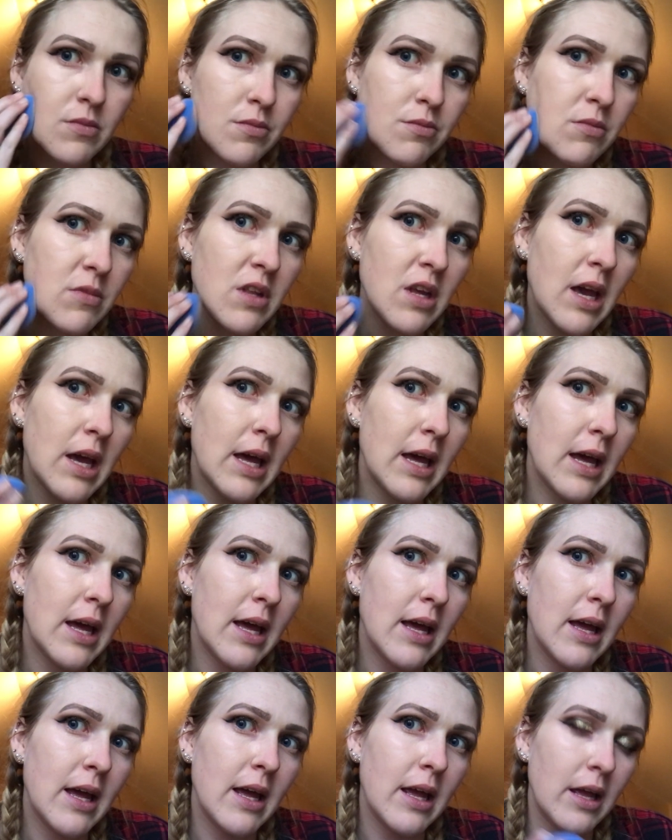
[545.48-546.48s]

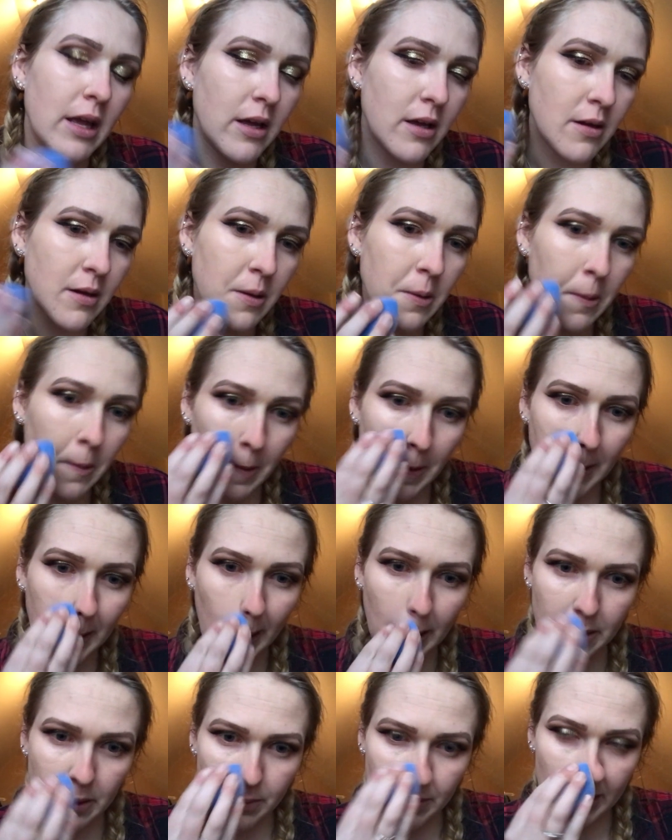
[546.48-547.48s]
Yay!
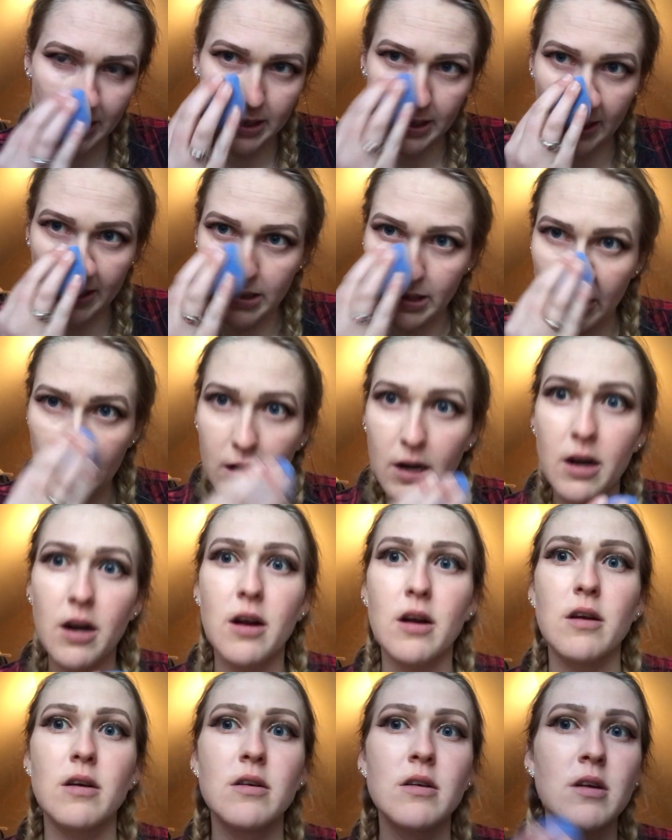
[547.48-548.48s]
Got the right
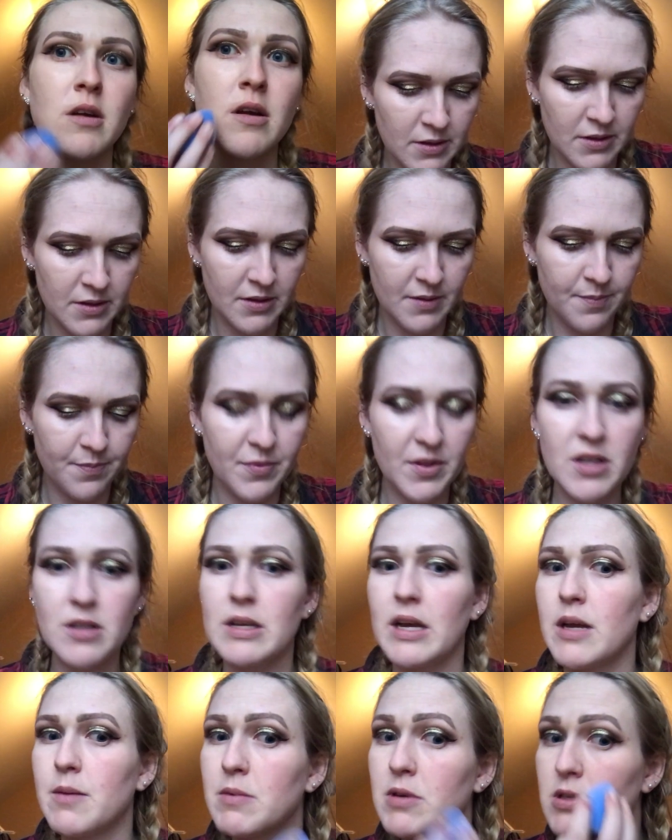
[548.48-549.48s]
color! Because
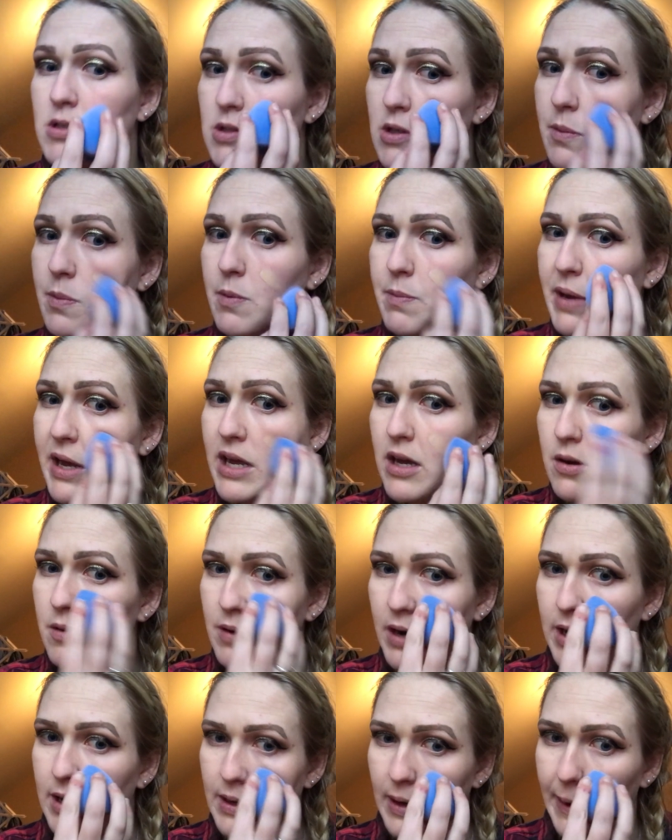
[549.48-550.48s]
I'm super pale
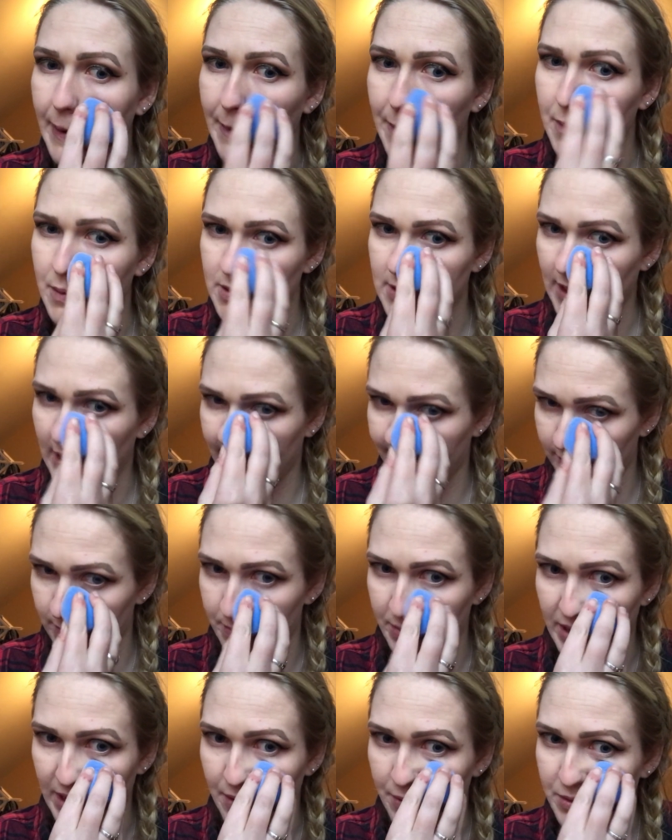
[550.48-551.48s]
right now because I haven't
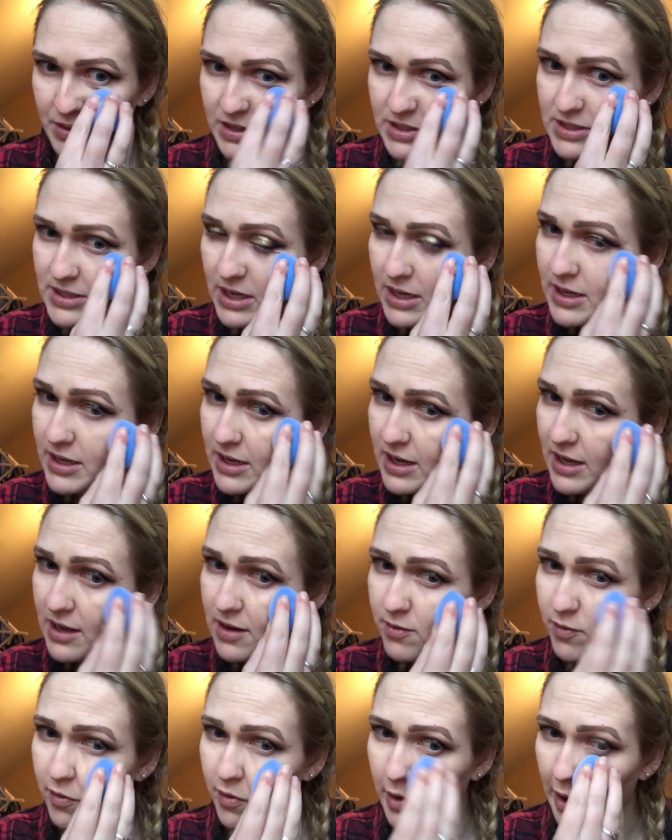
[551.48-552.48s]
been out in the sun
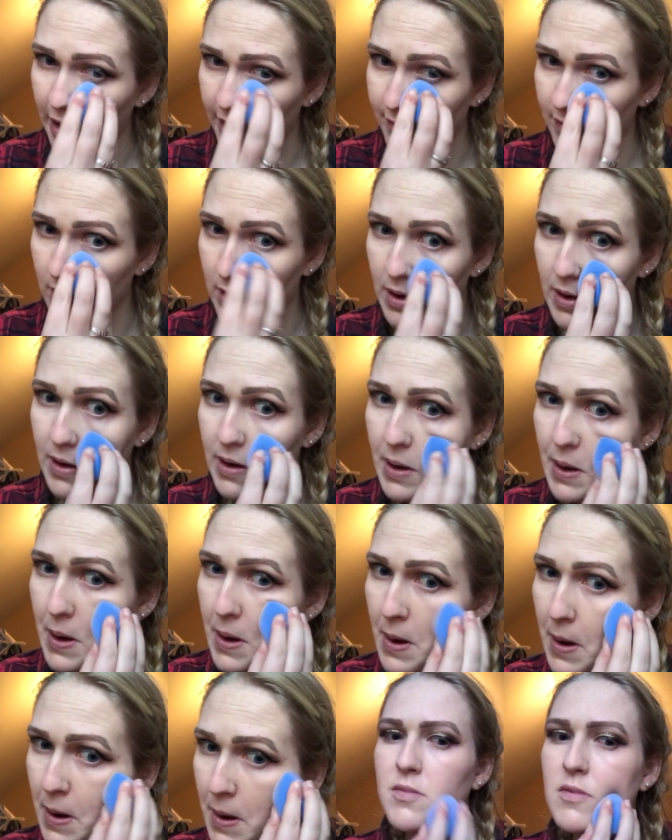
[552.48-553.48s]
in forever.
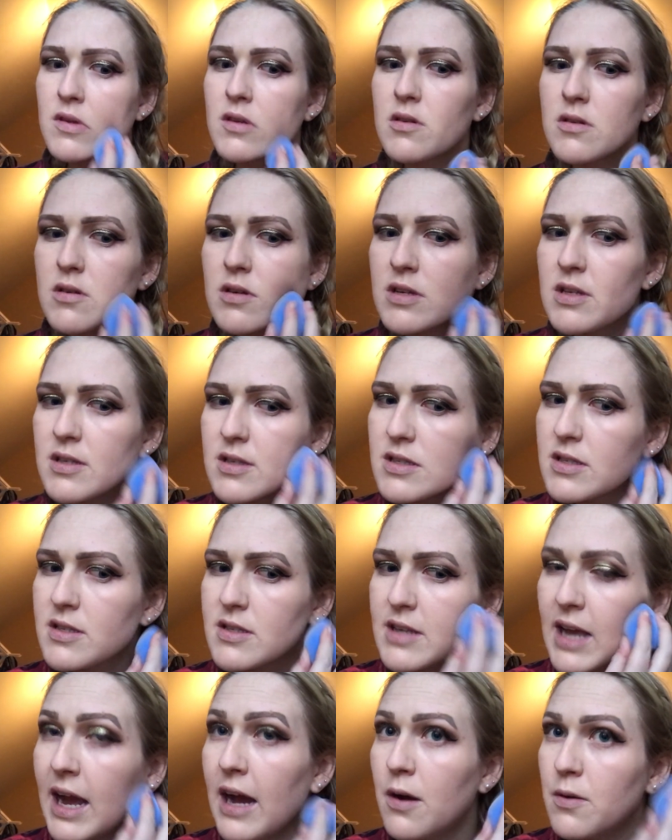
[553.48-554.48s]
It
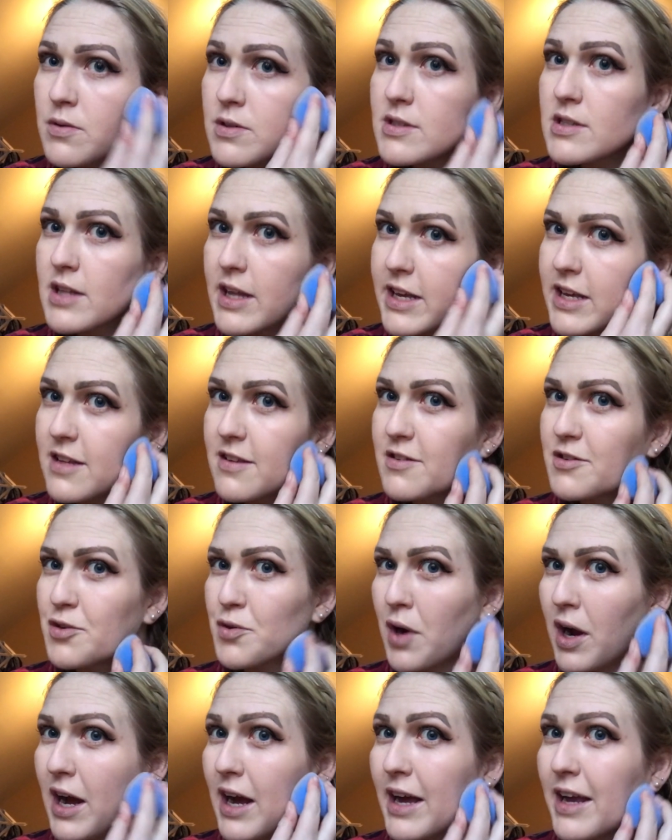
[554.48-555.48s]
sounds like it's
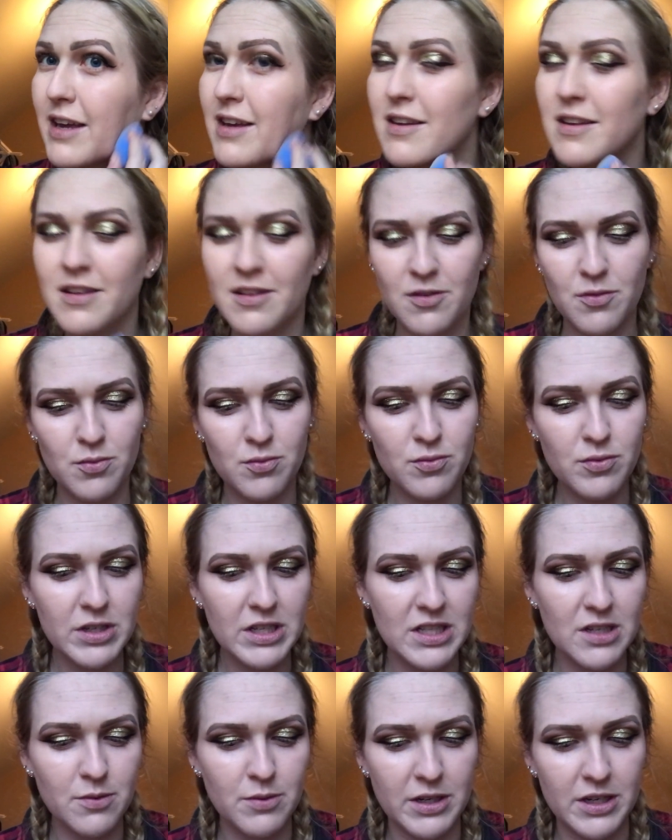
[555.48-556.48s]
dry. It's
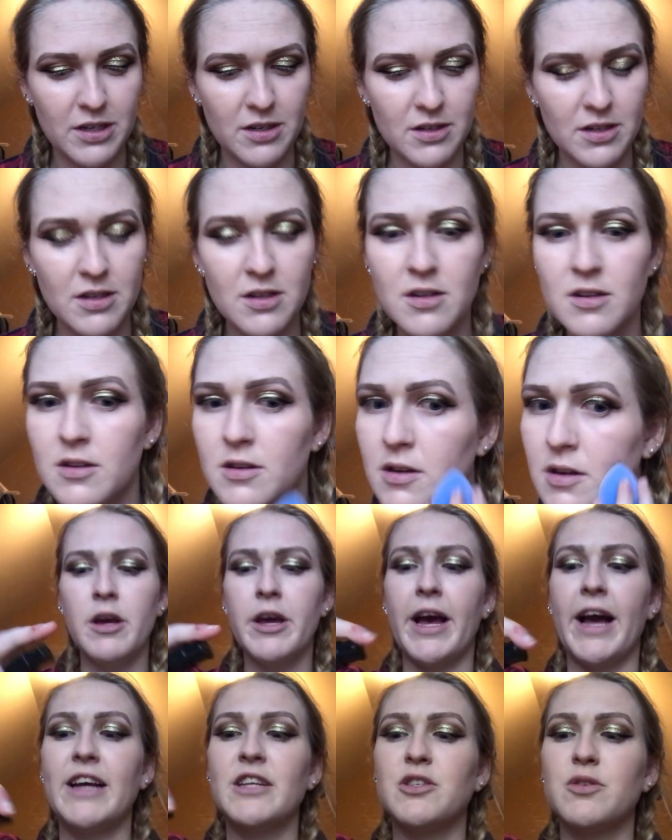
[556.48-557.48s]
really weird.
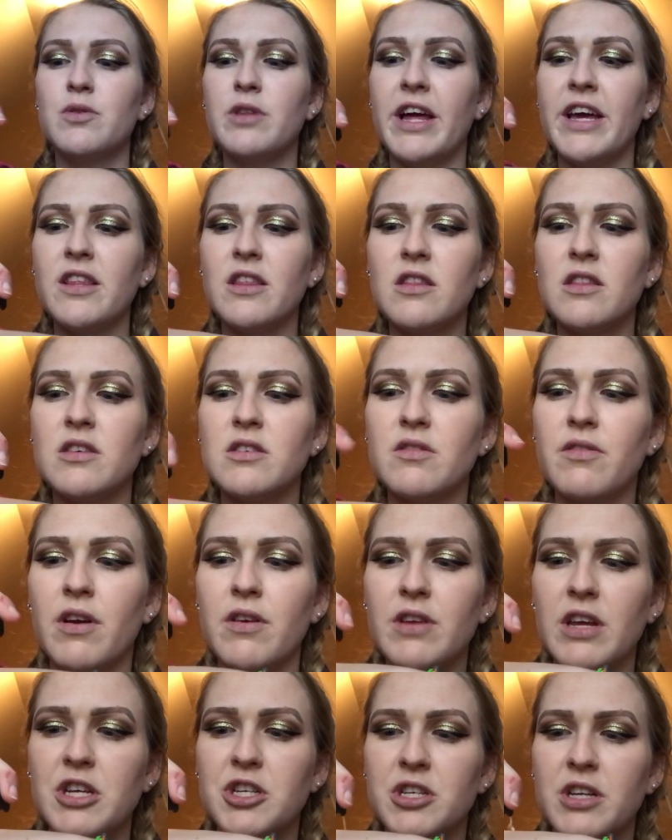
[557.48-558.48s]
I do like that this
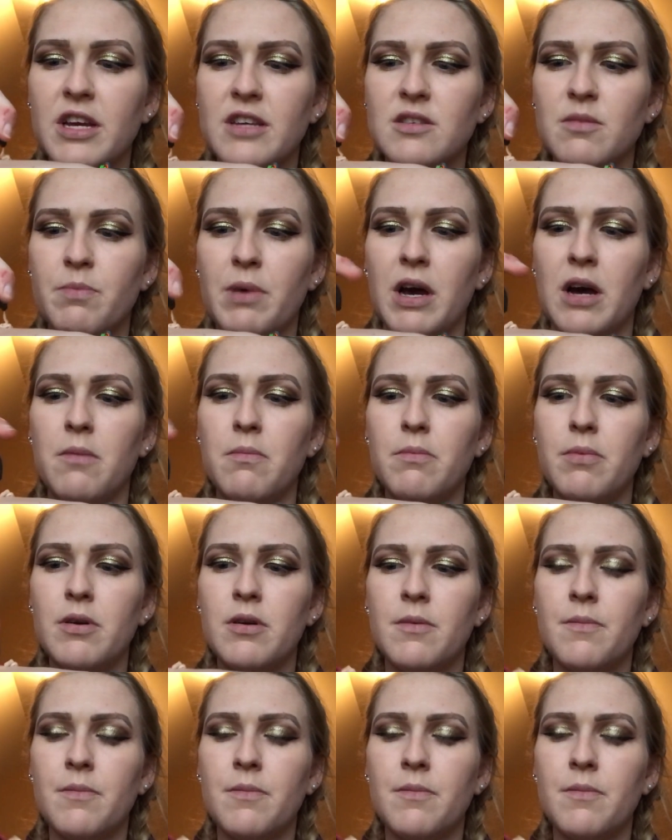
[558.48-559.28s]
foundation has a pump.